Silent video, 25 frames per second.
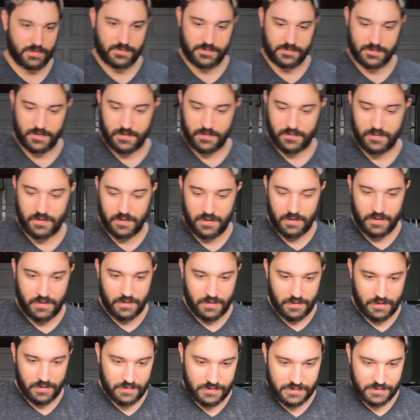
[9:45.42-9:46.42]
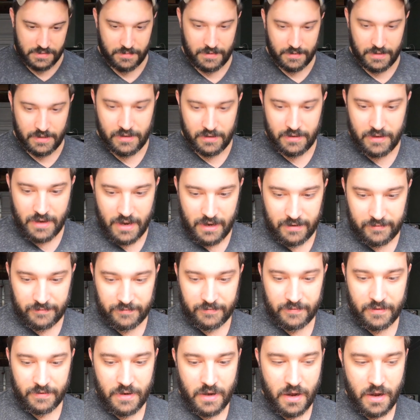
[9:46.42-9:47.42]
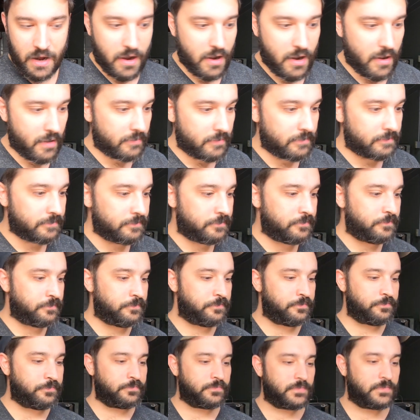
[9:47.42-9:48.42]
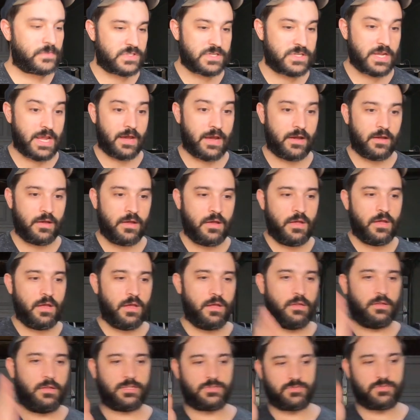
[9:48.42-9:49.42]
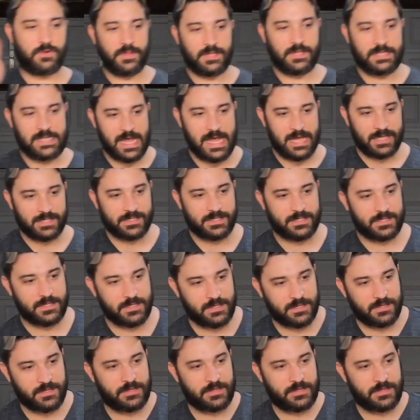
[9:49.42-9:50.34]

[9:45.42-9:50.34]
So it's going to be a good knife. So yeah, let's run the test.